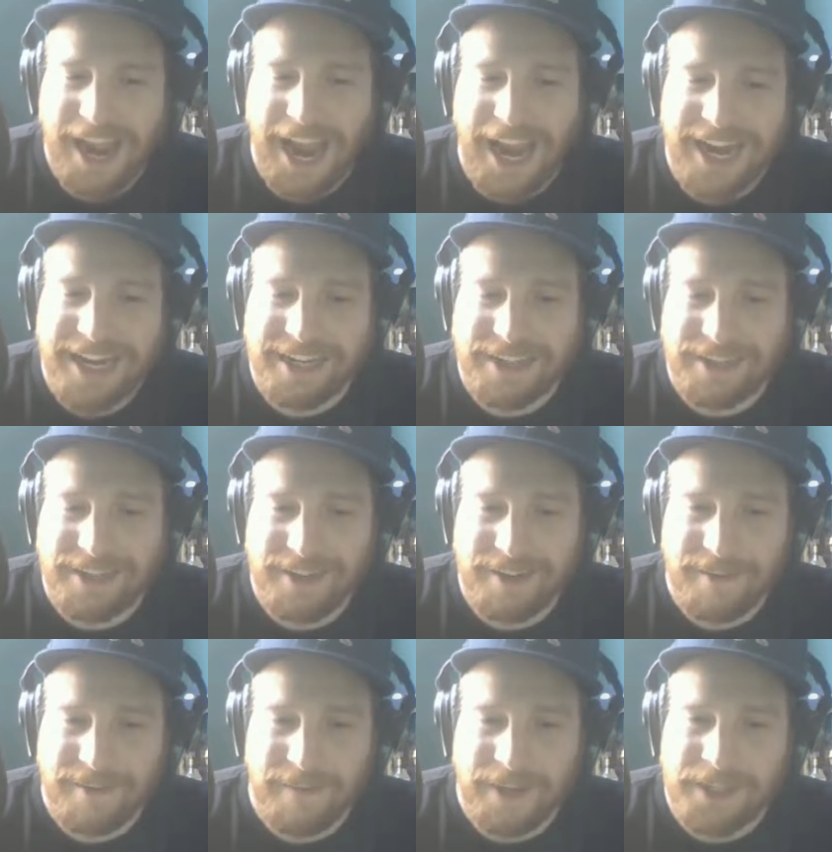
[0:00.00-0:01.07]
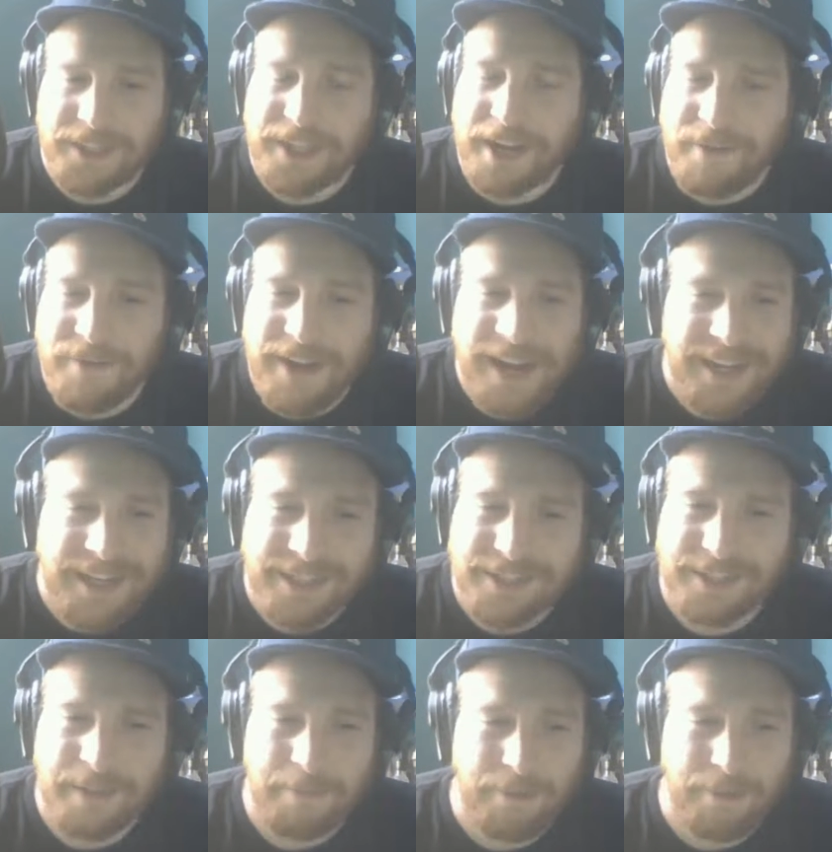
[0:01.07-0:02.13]
And instead of getting
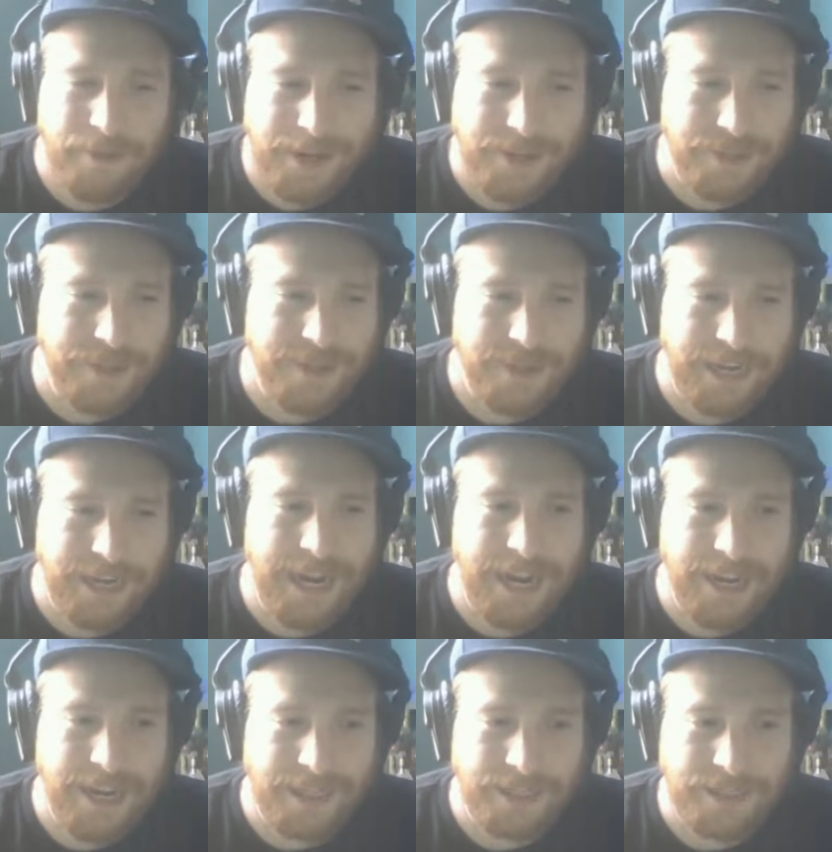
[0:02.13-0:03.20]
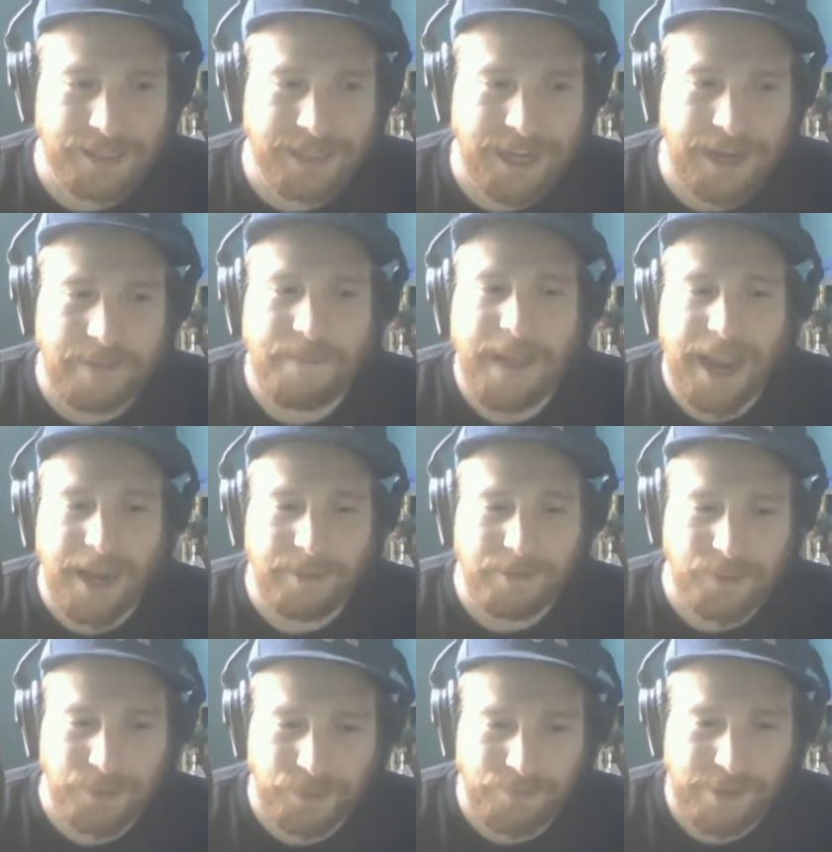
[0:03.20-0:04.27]
his separation and getting back up
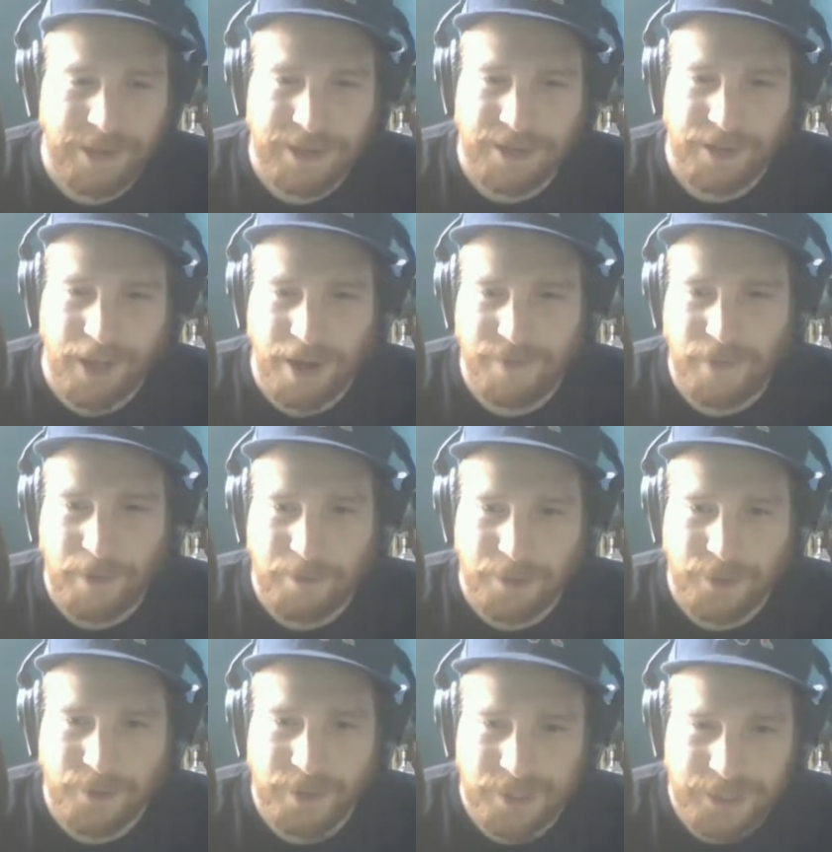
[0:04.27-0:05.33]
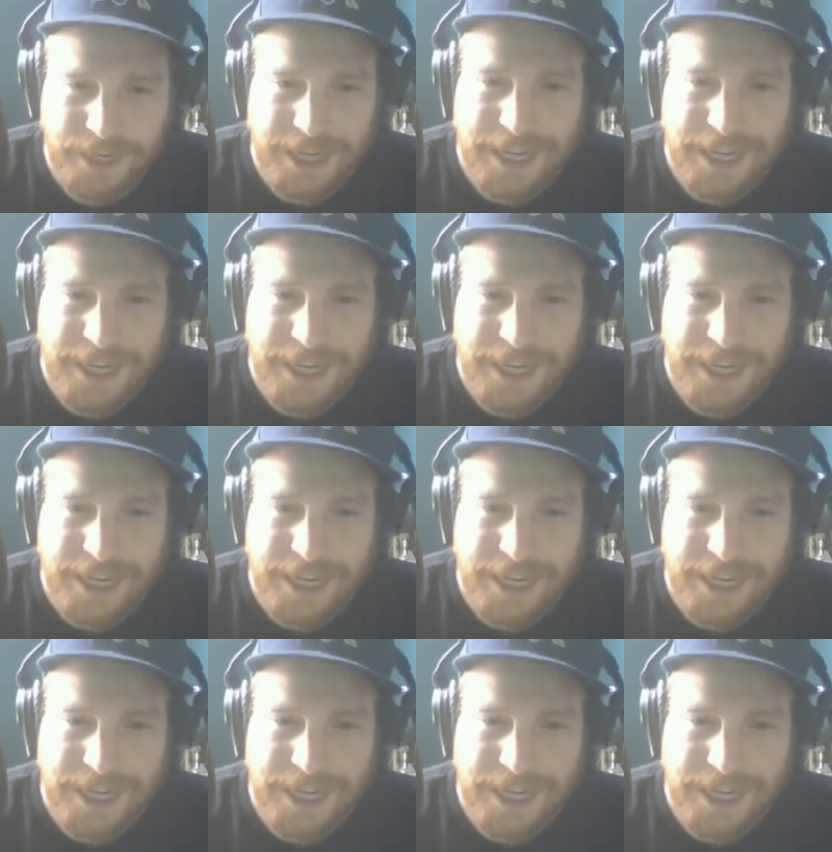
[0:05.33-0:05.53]
to his feet in a lot of opportunities,